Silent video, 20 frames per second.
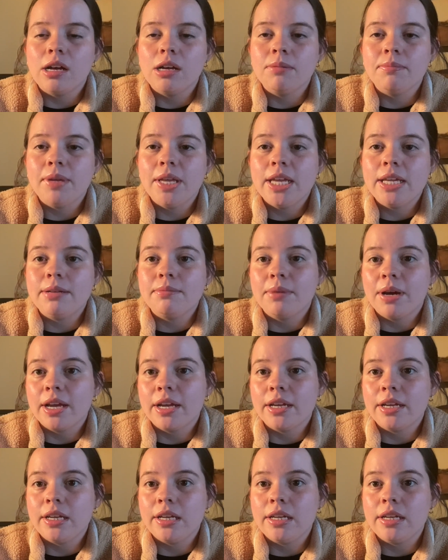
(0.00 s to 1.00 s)
in
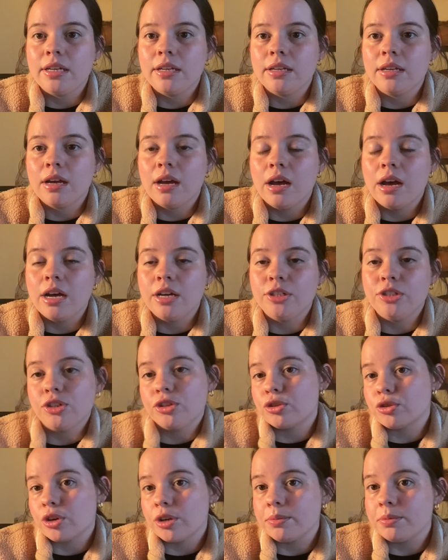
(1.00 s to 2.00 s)
my
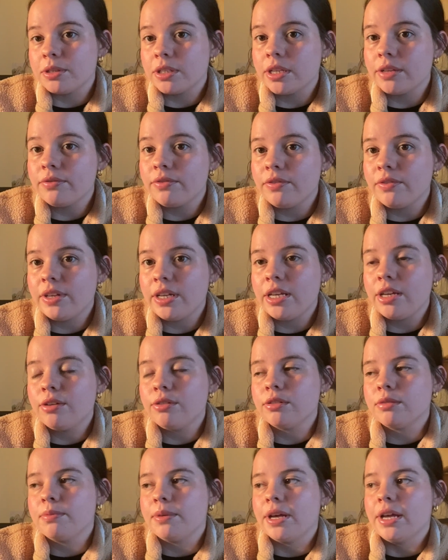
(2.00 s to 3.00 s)
description of the
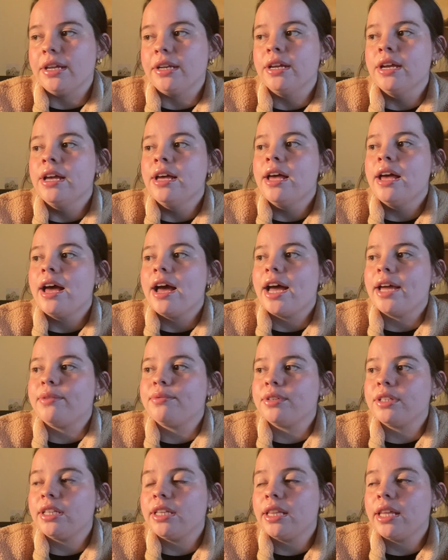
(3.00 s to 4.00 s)
videos, but I'd
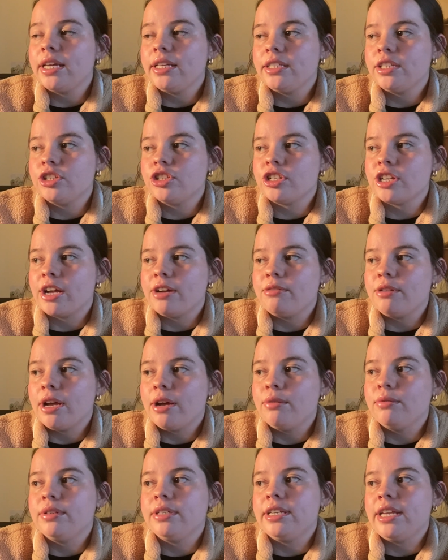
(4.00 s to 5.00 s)
really like to shout
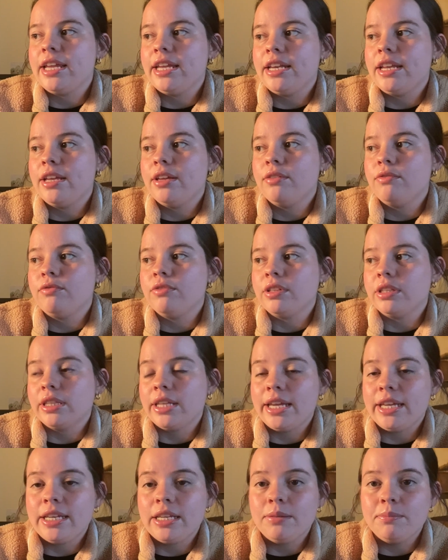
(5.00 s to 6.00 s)
out Native
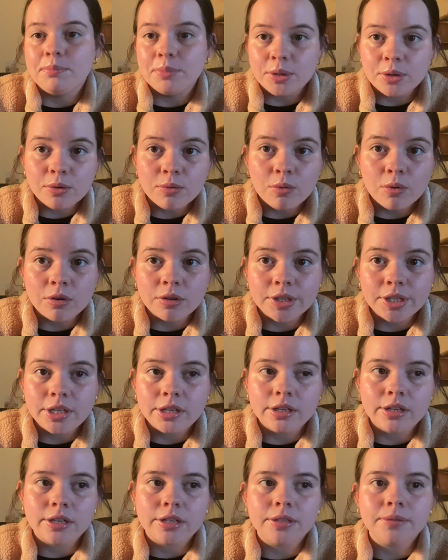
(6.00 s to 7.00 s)
Lady Book
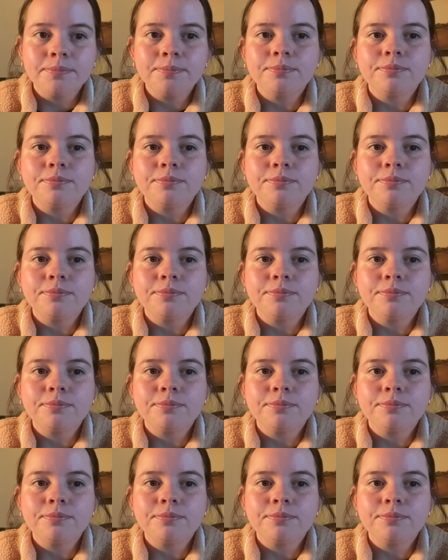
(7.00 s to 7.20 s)
Warrior.